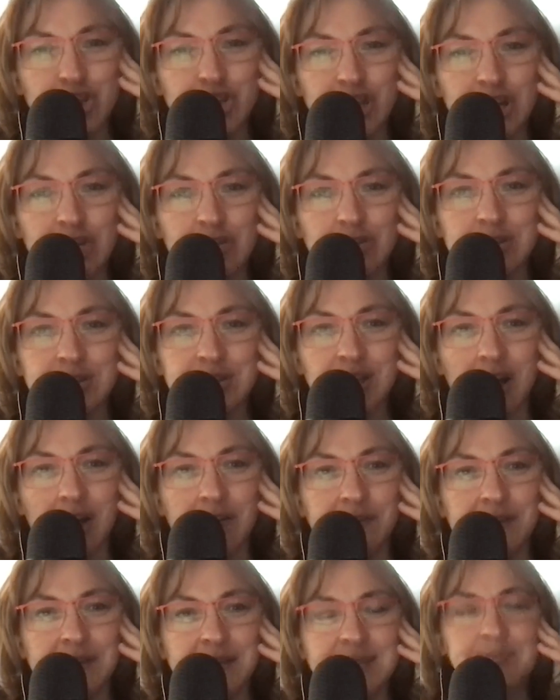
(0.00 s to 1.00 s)
General's
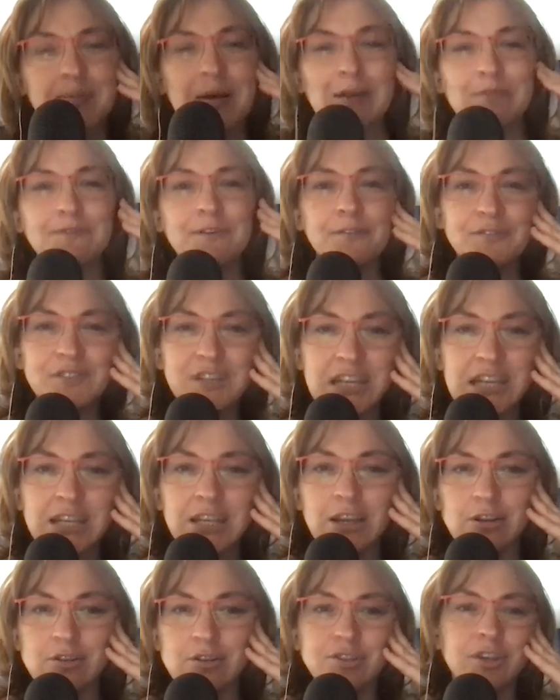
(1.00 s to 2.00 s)
office about 15
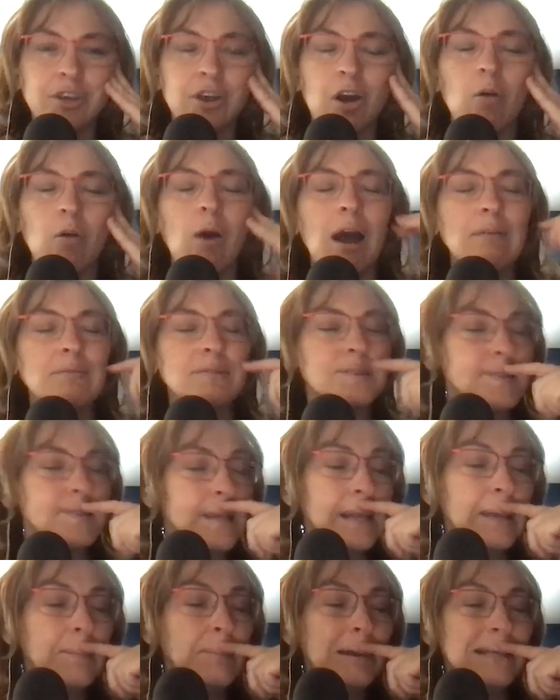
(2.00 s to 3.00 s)
years ago, I was
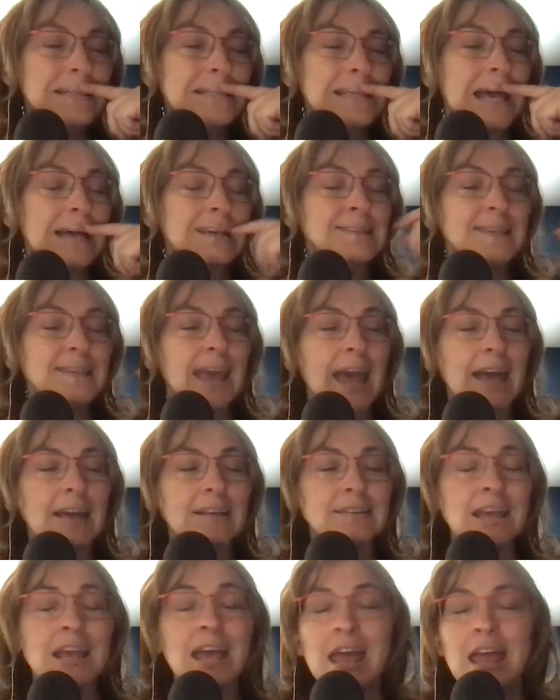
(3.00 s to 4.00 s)
sitting at my desk
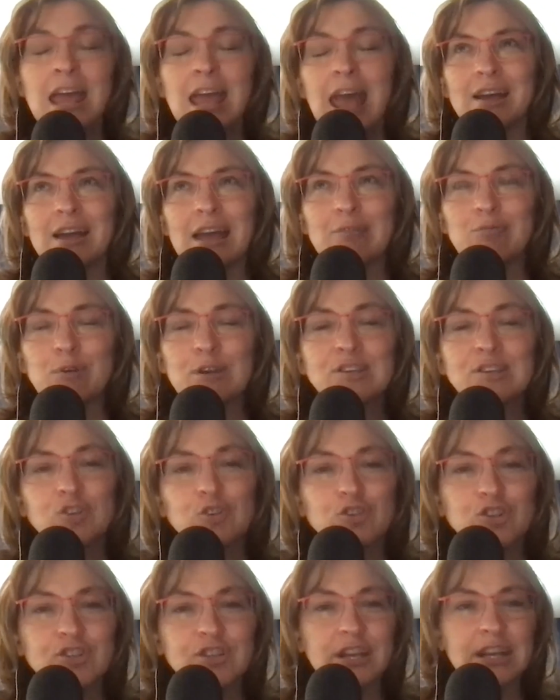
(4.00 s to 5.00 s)
and a
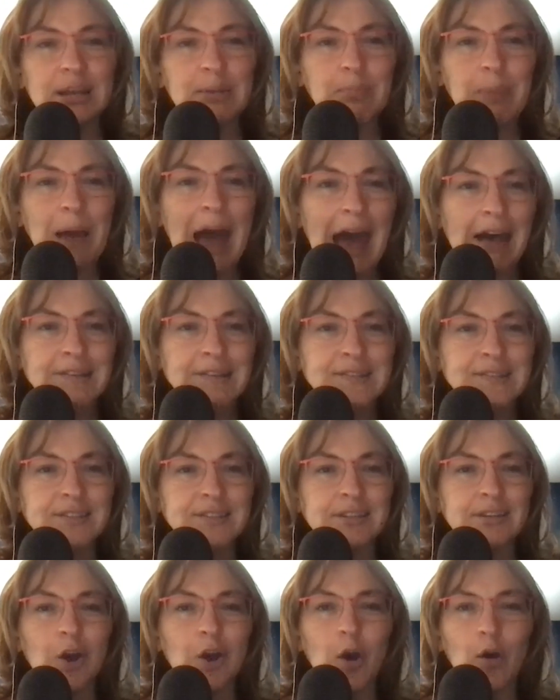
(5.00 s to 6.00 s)
research study
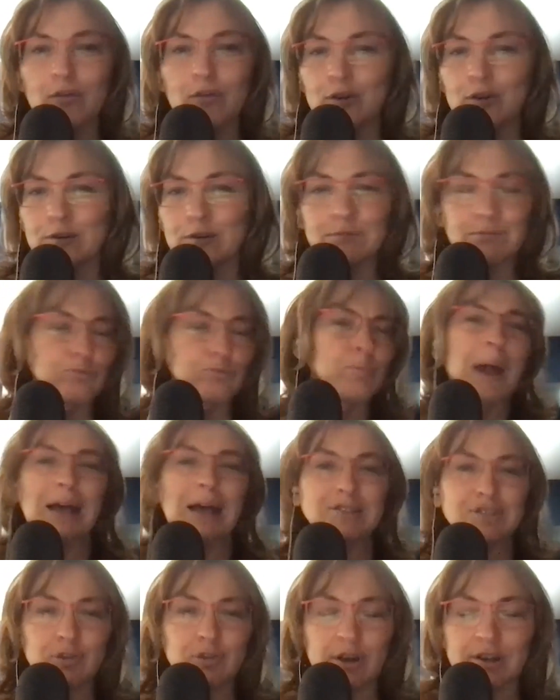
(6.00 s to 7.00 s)
passed
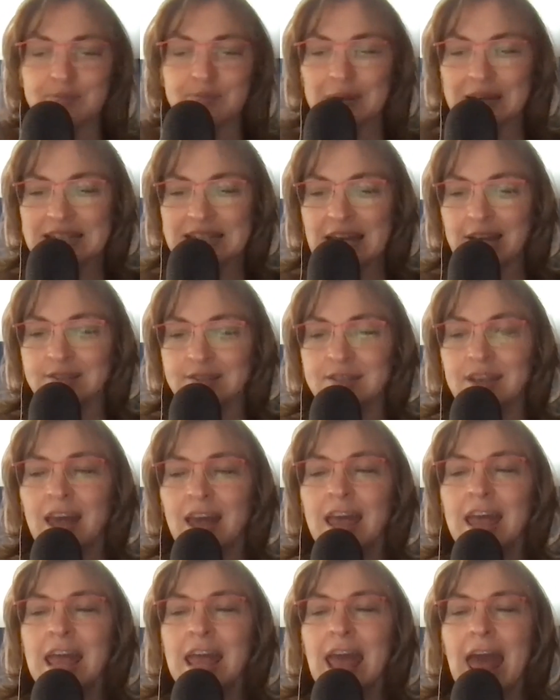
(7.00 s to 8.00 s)
across my desk.
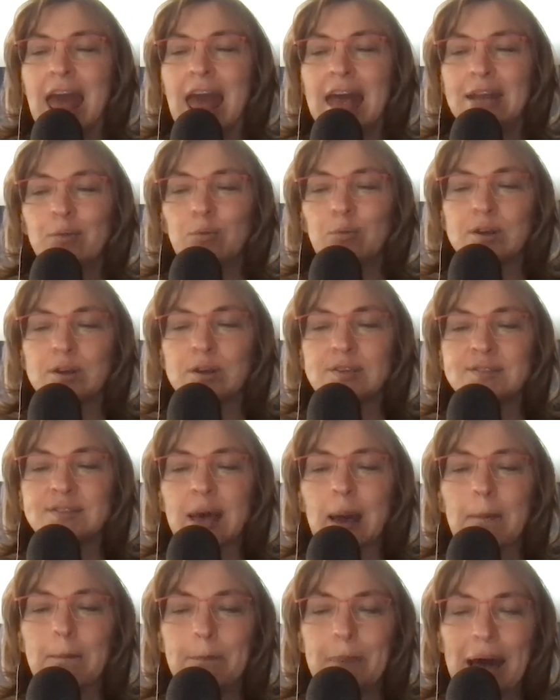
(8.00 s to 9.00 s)
And it was
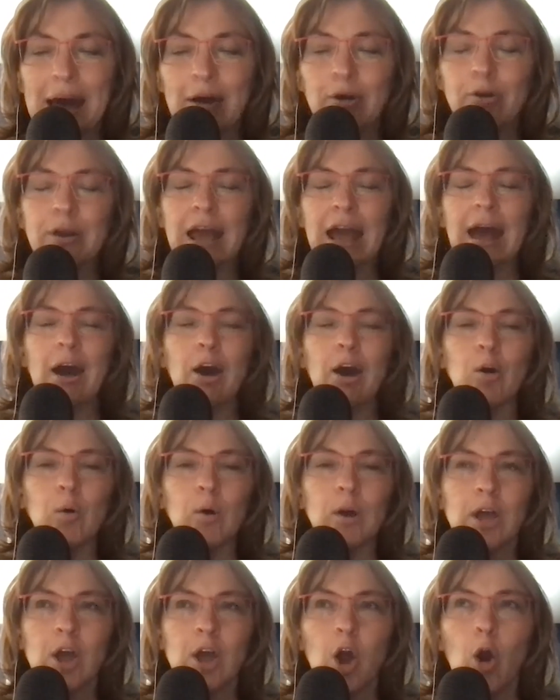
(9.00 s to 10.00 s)
about how
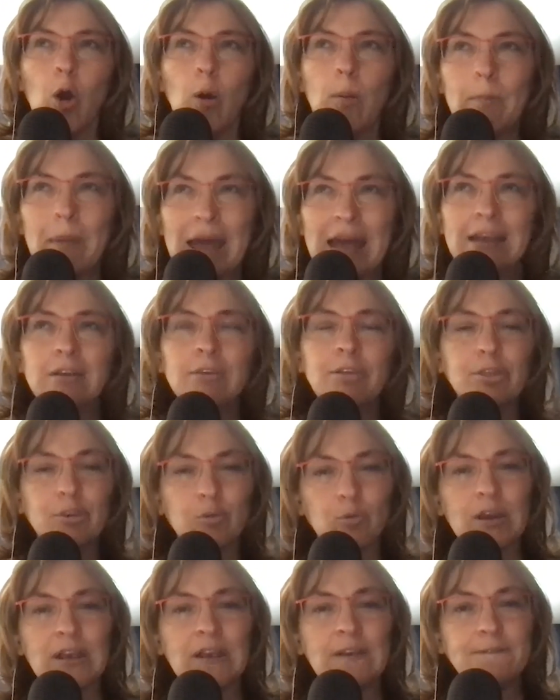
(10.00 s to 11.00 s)

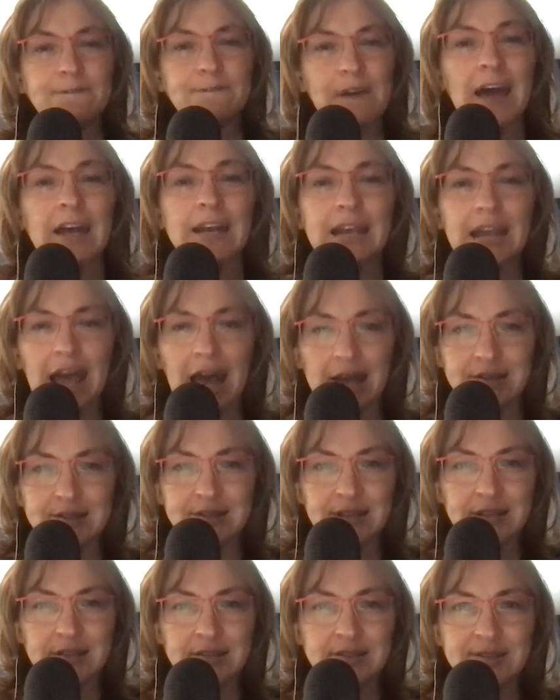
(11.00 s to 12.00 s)
omega-3 fatty
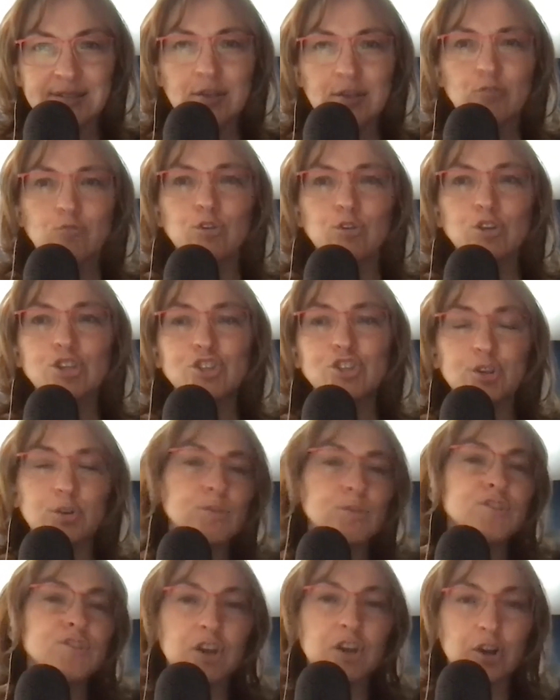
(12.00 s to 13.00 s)
acids
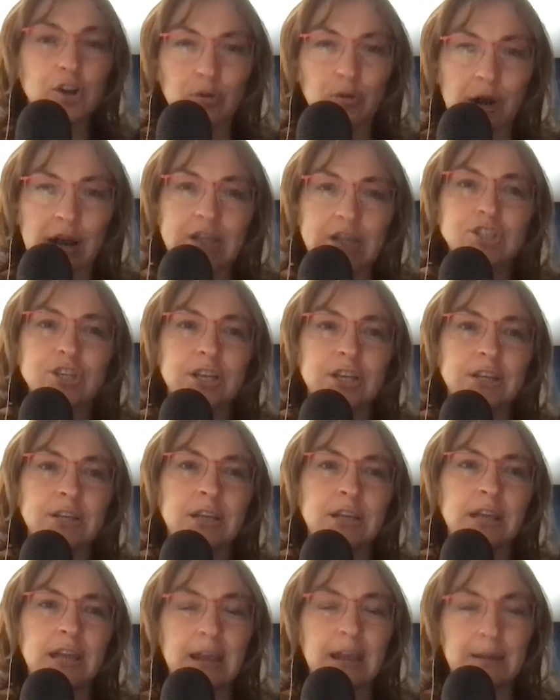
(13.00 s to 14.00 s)
reduced aggression
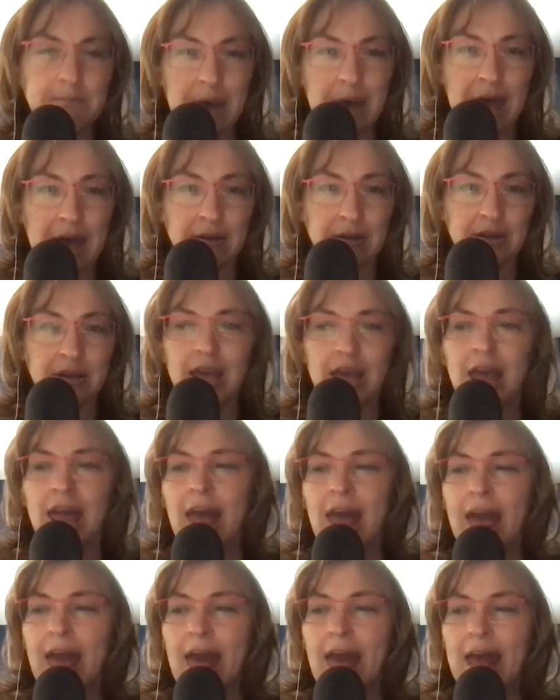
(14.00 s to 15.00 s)
in men.
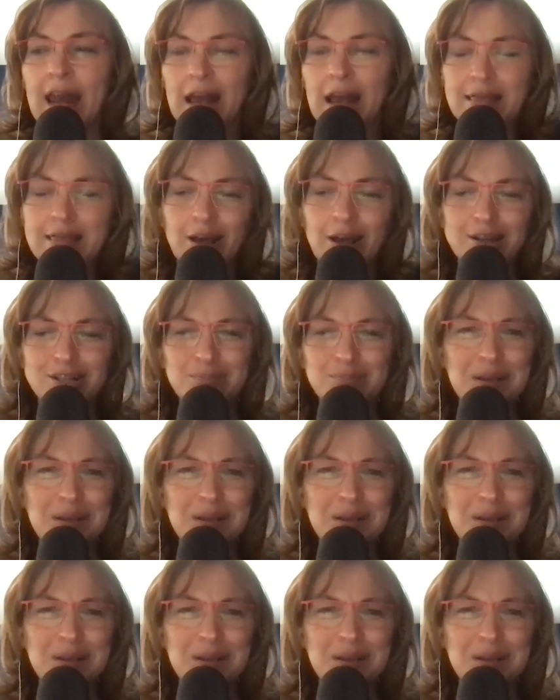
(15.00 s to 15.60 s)
And I thought to